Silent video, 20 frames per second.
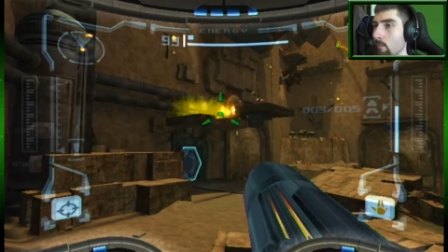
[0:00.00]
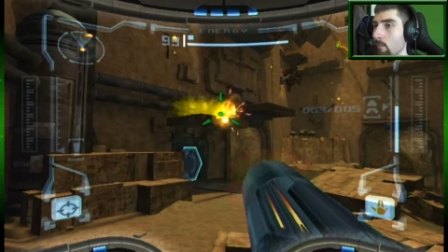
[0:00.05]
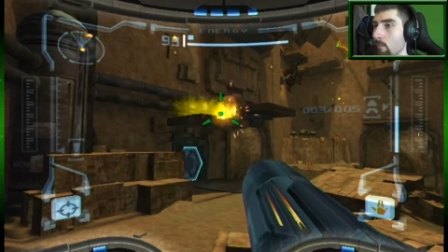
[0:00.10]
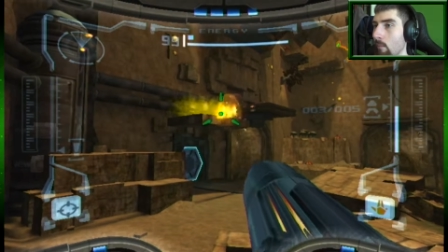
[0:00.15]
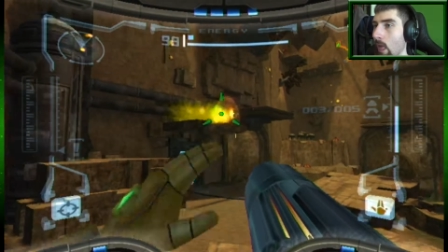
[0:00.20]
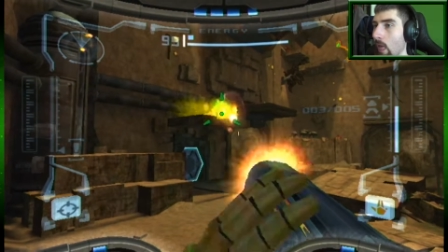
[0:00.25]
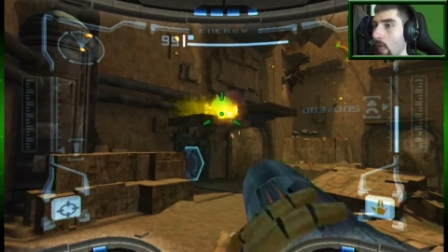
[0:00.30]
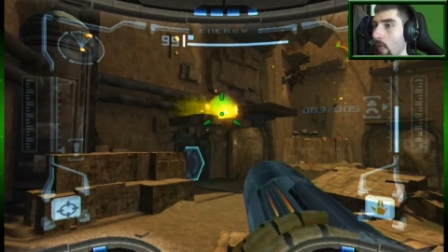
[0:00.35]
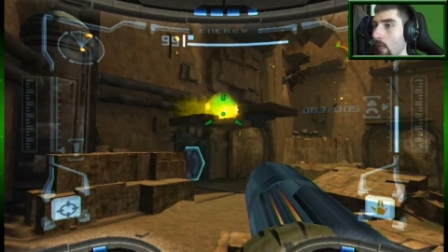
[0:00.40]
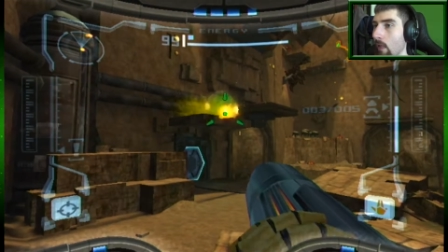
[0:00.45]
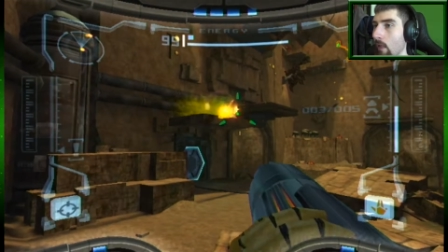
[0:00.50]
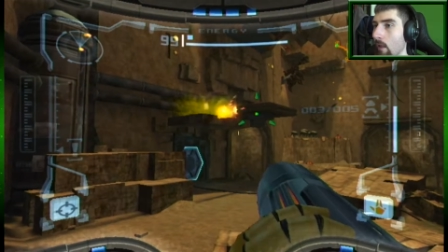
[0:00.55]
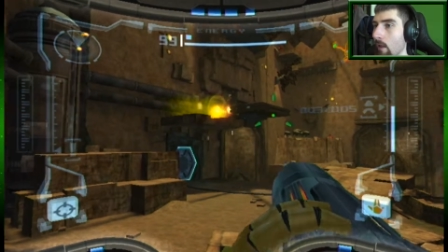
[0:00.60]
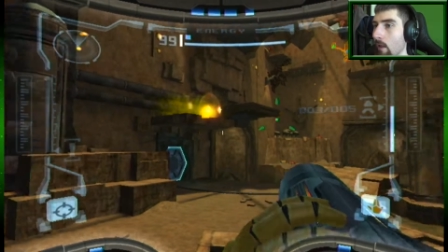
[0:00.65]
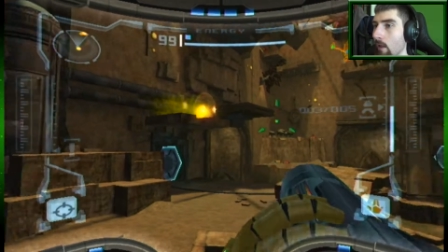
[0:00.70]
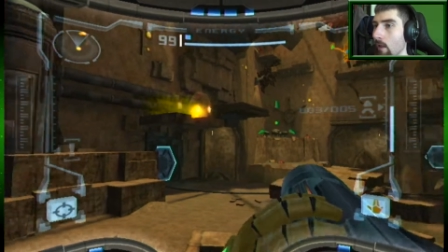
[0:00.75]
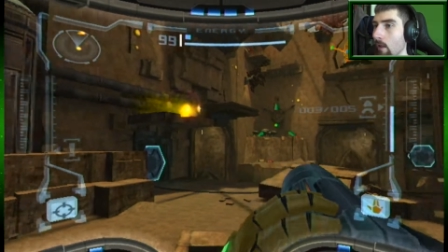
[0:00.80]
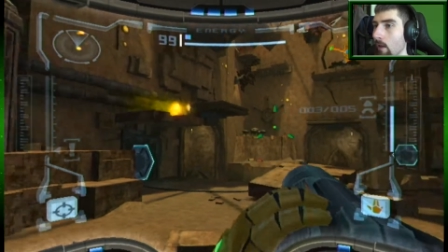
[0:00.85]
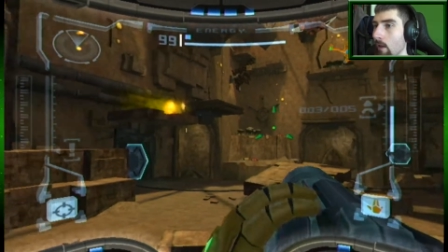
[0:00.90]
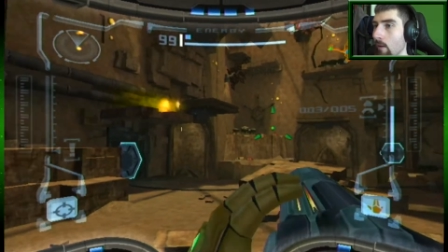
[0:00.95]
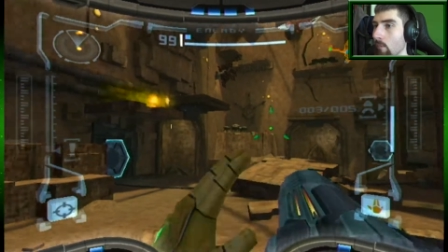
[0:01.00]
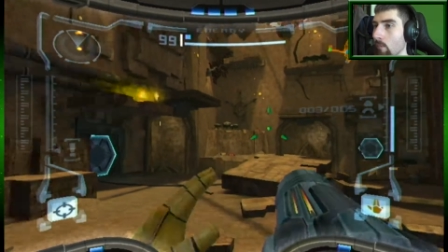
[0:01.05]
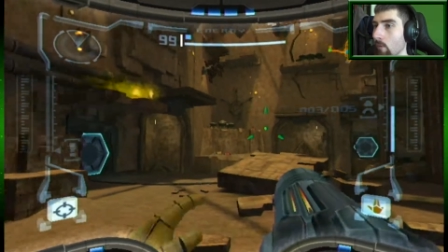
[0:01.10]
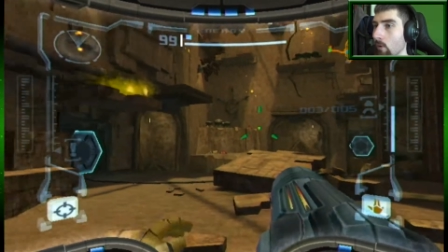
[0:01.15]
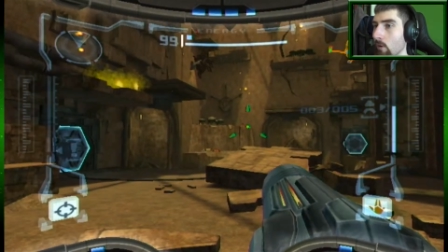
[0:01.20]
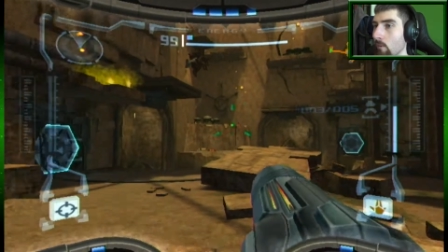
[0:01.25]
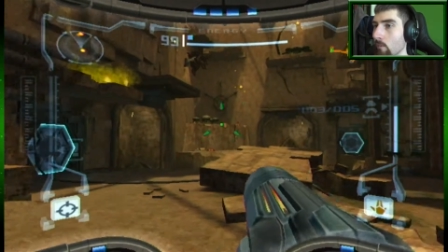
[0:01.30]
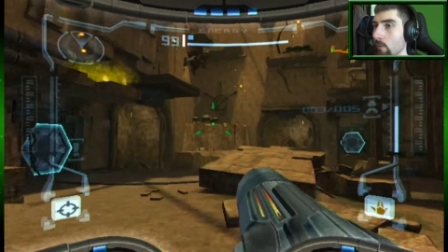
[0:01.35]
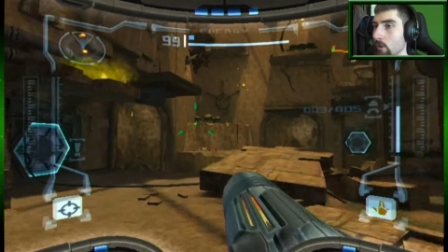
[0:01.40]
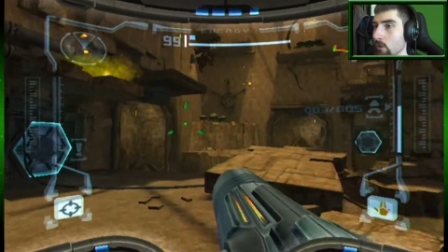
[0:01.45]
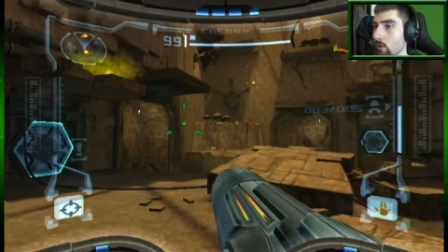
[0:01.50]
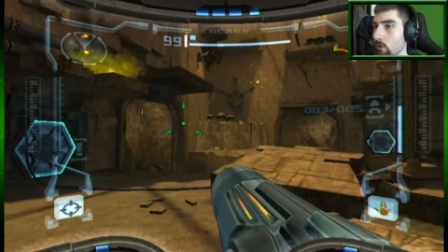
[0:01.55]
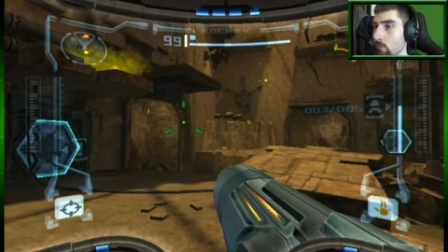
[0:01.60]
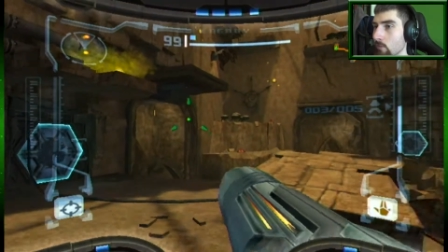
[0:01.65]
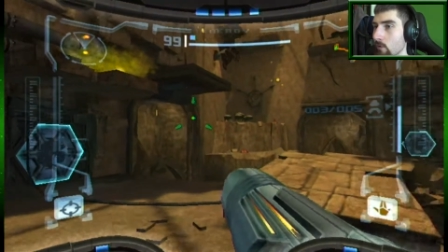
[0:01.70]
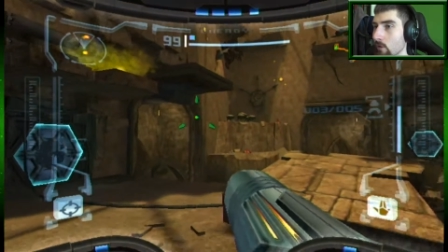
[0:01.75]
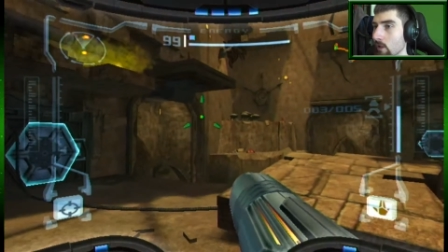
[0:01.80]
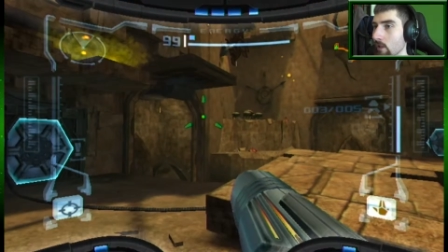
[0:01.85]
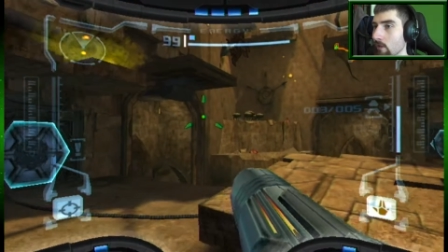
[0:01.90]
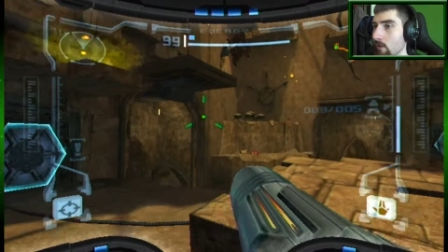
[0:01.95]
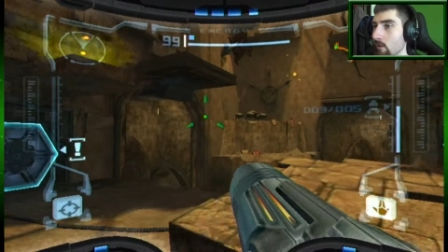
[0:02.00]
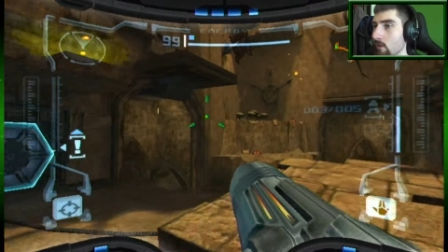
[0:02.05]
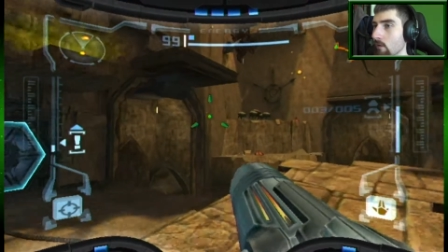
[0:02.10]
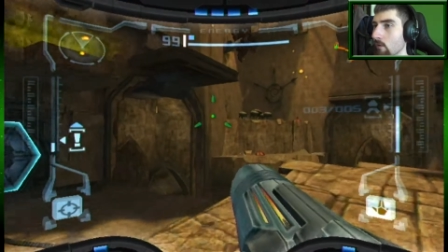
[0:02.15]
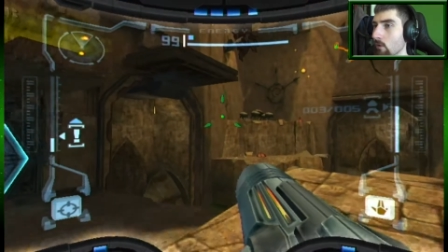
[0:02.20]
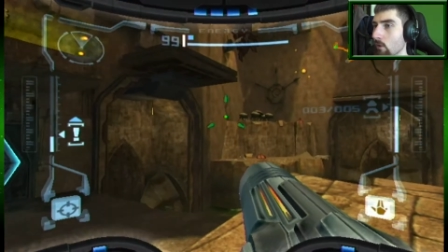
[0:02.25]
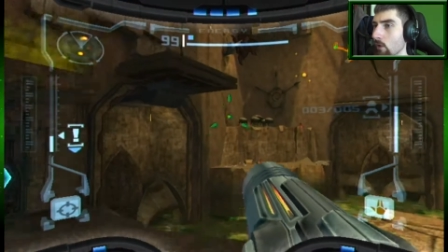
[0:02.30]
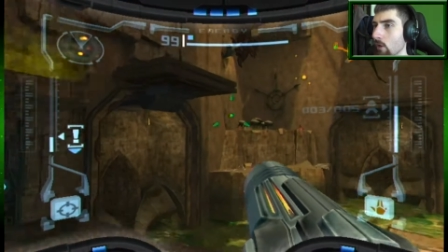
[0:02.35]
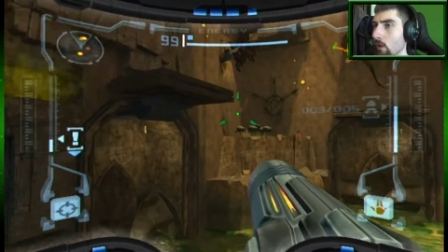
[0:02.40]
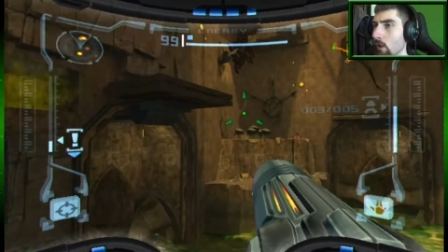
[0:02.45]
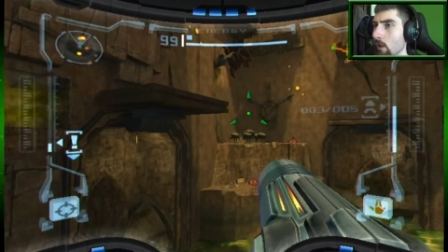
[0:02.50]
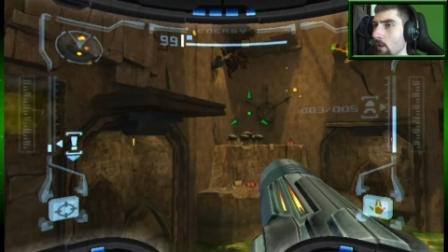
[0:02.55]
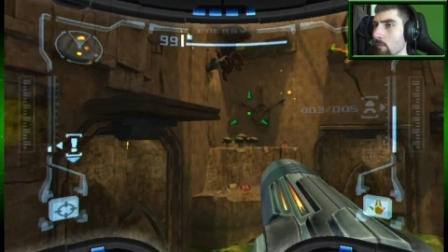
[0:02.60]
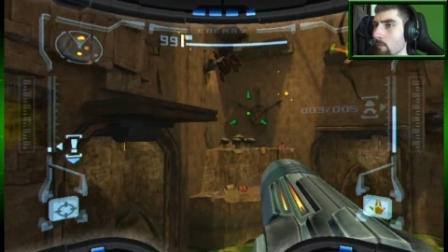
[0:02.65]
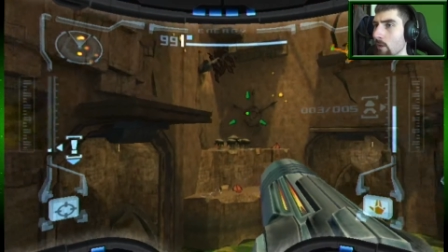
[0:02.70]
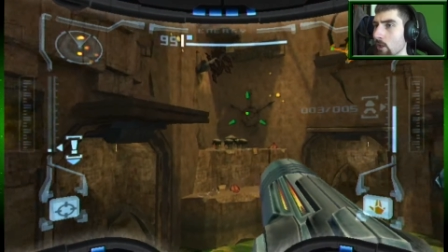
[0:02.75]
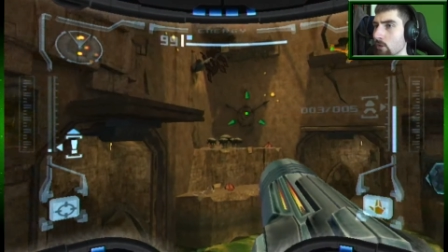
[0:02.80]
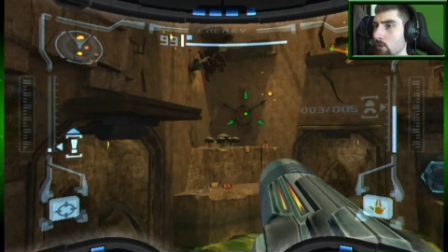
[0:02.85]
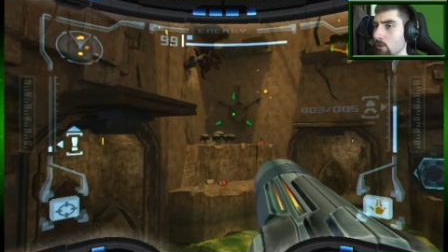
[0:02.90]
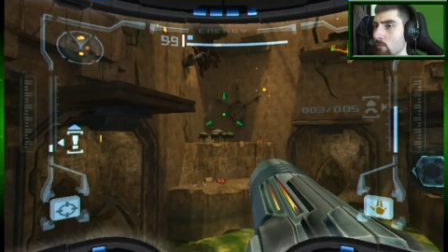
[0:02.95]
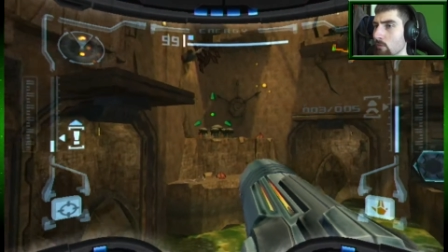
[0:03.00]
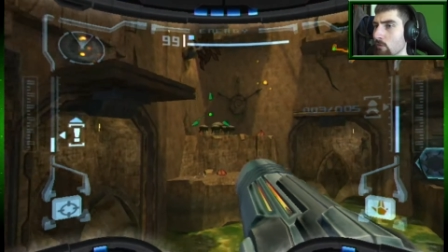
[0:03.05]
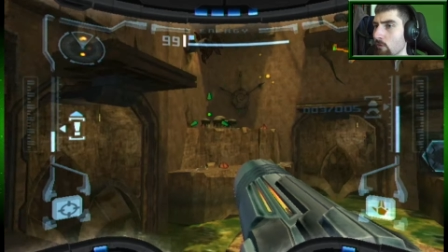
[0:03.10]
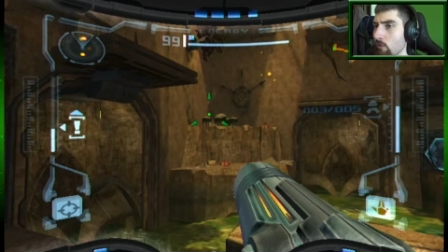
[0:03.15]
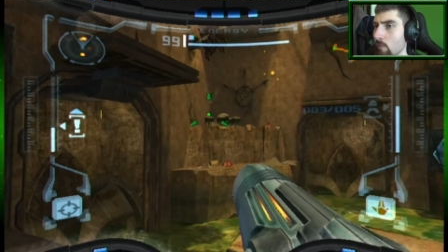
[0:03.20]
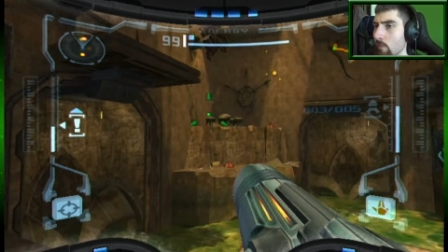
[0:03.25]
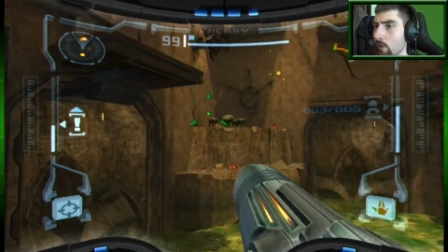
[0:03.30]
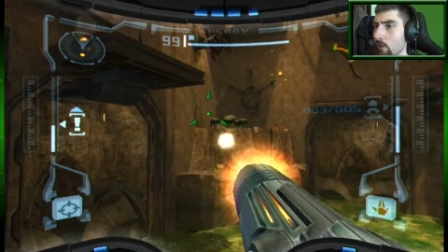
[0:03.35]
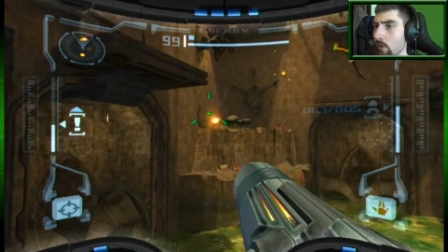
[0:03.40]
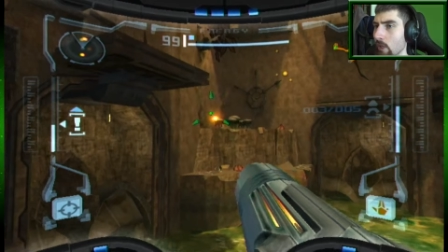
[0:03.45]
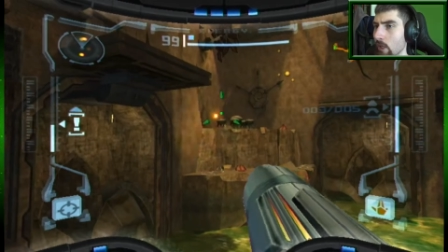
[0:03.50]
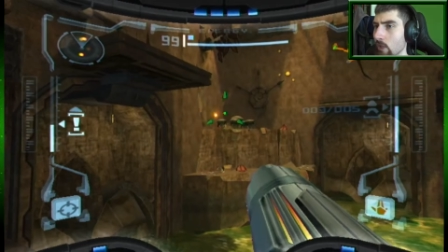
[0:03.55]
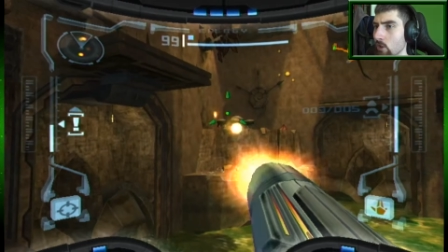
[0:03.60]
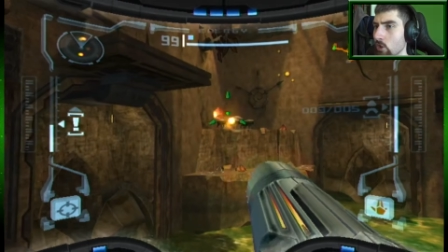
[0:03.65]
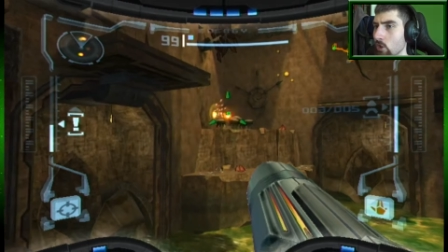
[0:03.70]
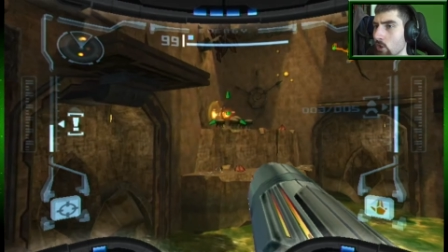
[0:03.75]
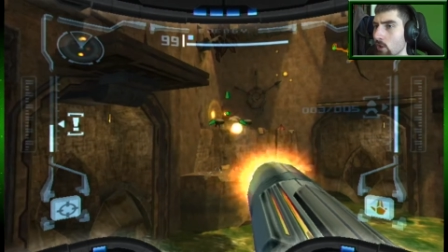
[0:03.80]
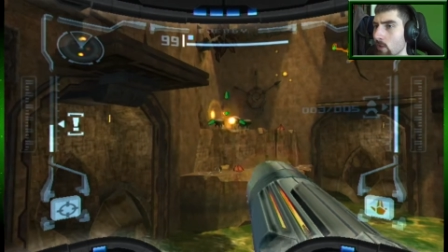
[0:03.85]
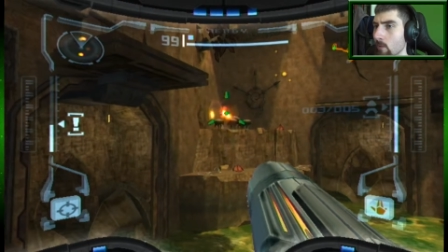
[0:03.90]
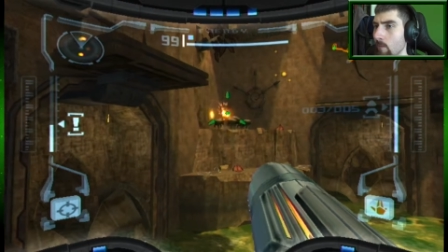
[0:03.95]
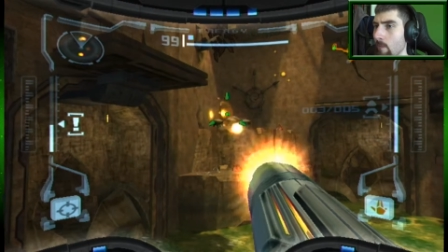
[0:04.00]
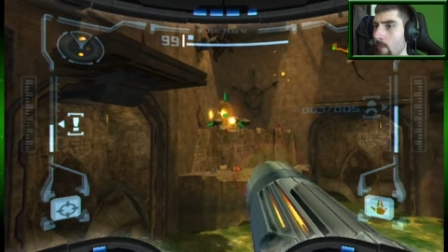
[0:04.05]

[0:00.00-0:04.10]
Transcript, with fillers: Bleh. Uh, more mushrooms. Let's destroy all the mushrooms from a range.